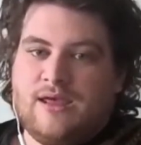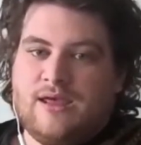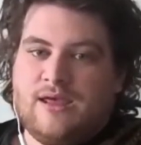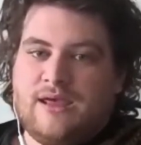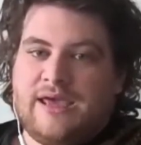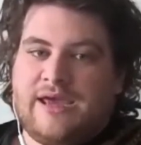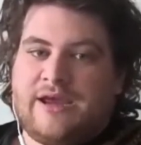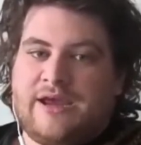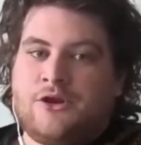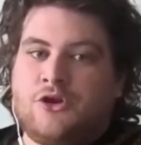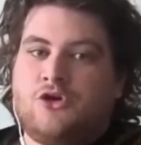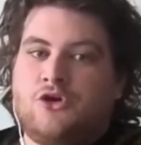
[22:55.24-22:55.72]

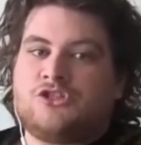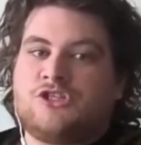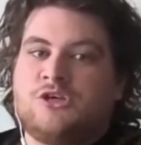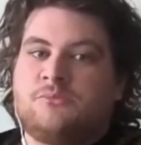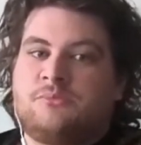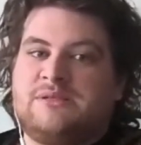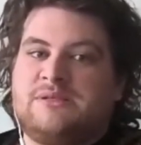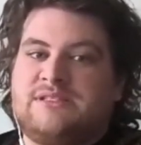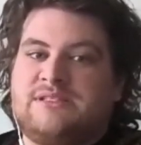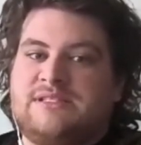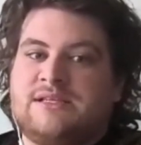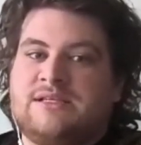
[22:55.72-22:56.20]
It could also
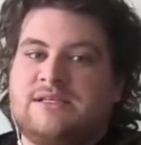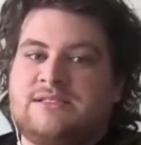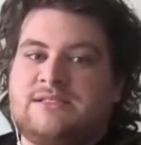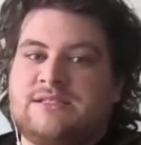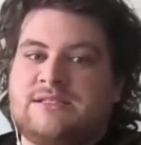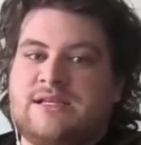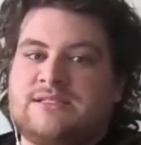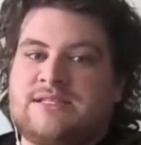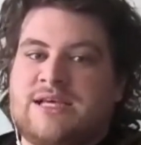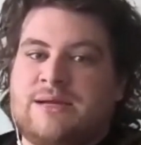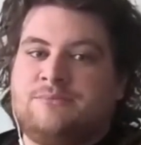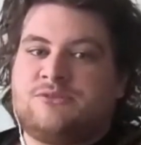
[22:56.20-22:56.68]
be seen as an
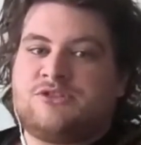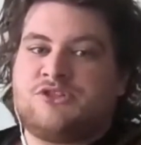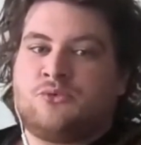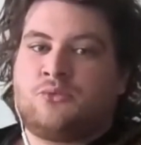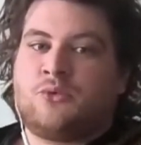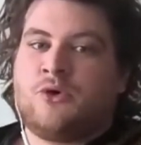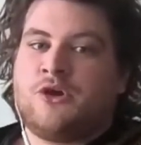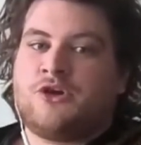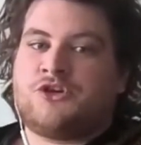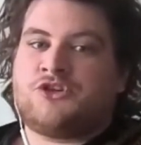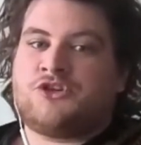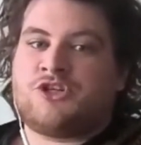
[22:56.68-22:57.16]
attempt to
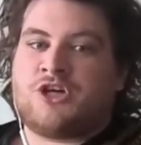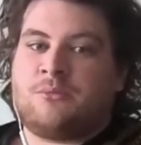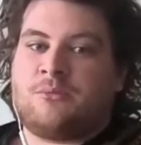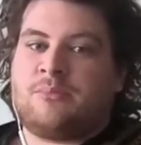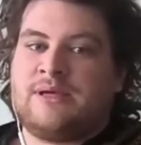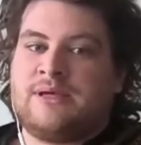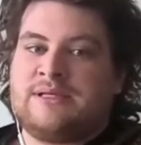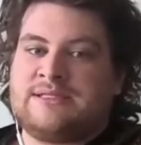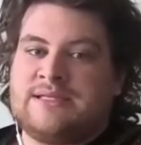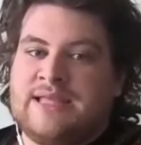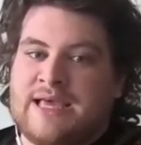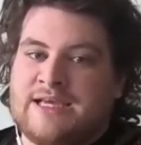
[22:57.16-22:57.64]
workshop
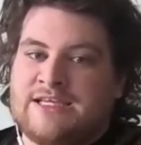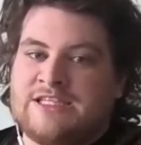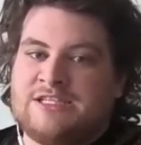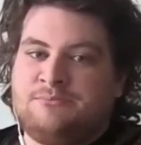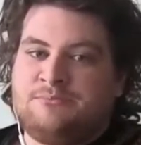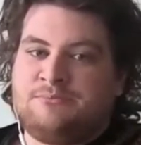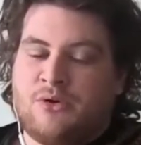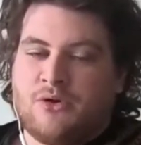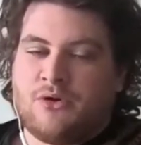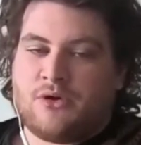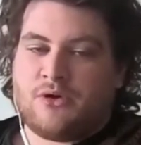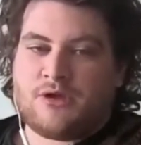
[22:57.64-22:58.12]
his next
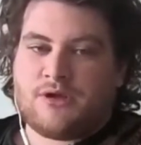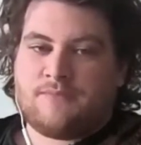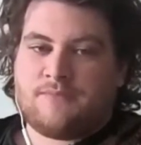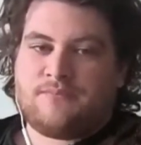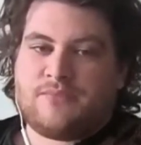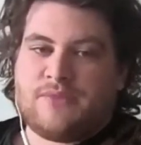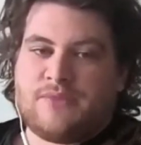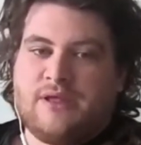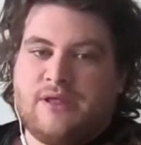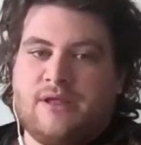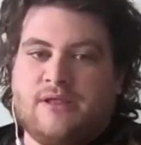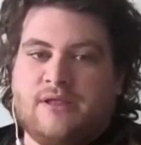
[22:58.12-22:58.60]
book,
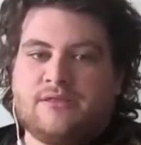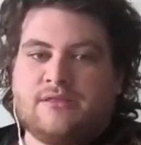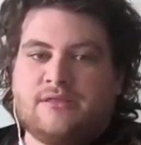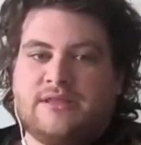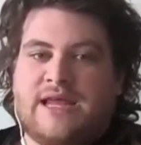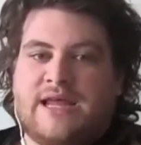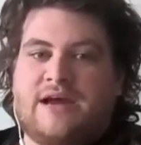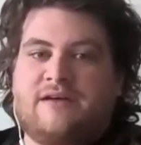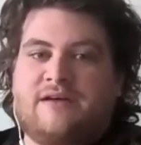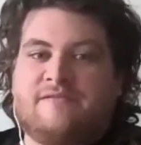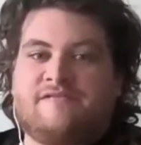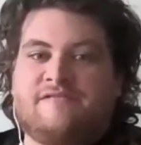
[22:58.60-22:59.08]
the
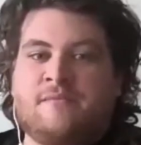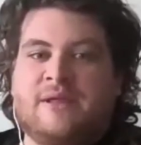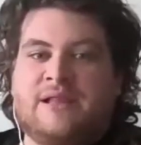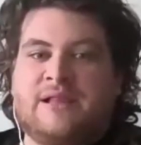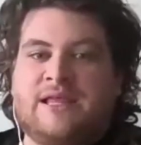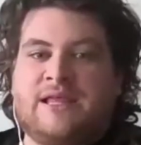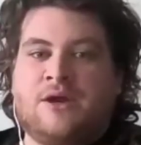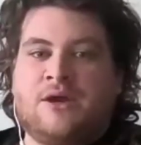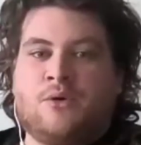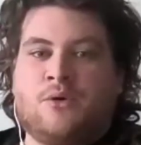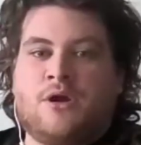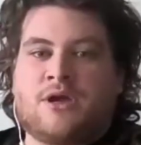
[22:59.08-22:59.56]
now
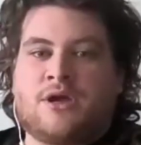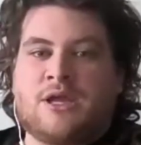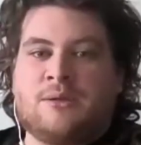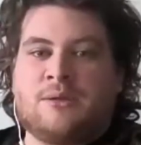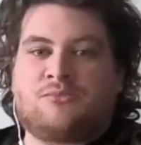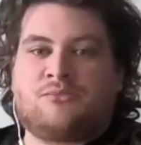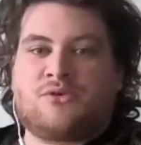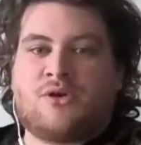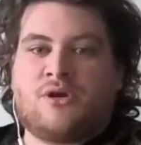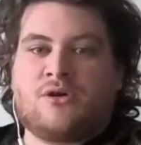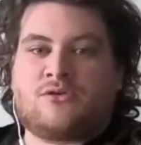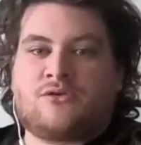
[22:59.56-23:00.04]
familiar work in
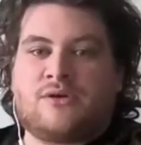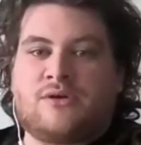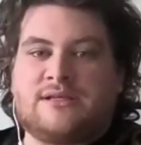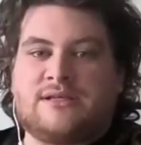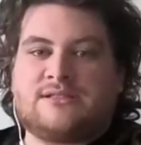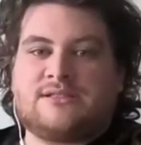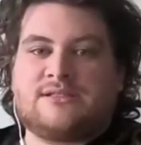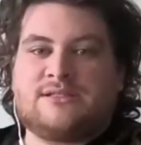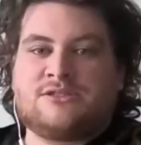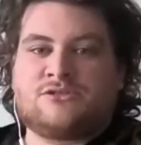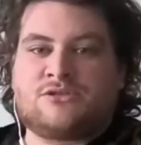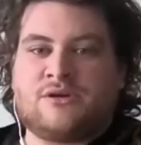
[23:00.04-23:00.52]

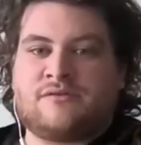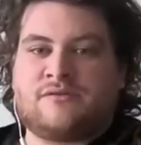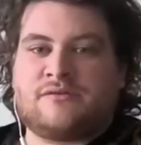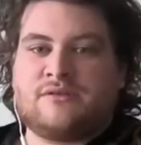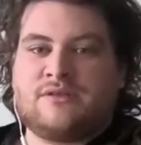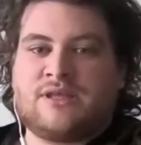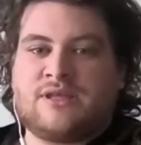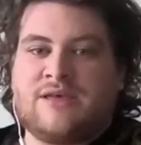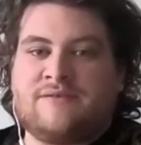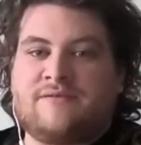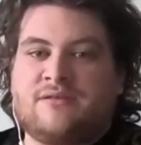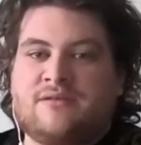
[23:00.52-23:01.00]
progress
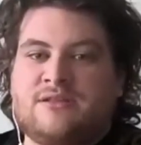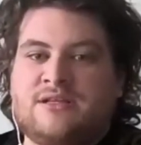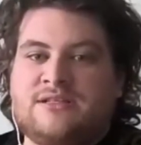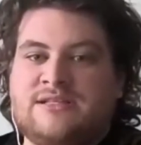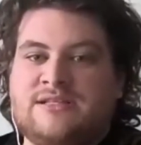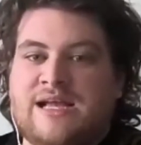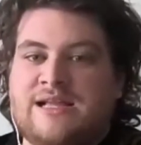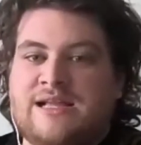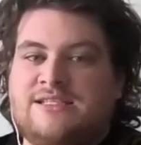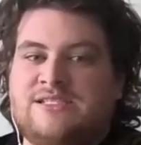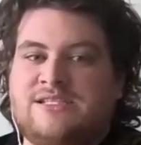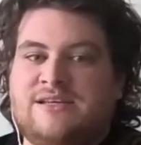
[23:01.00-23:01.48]
given, the
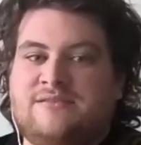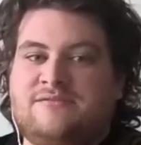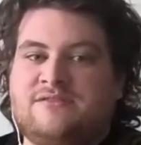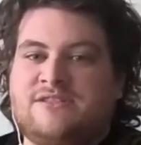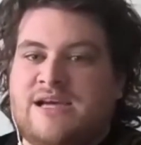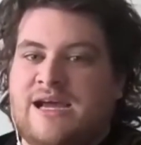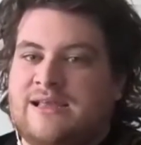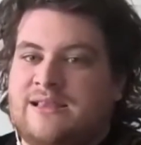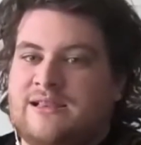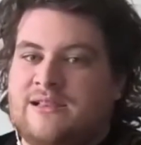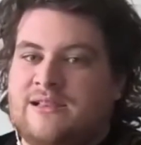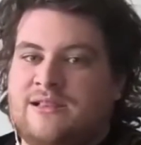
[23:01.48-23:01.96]
tentative
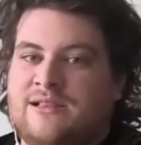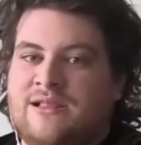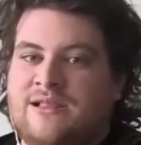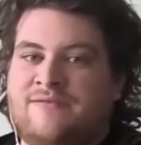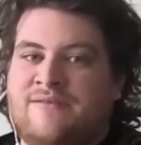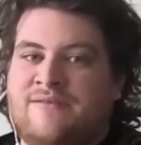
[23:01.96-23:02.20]
title of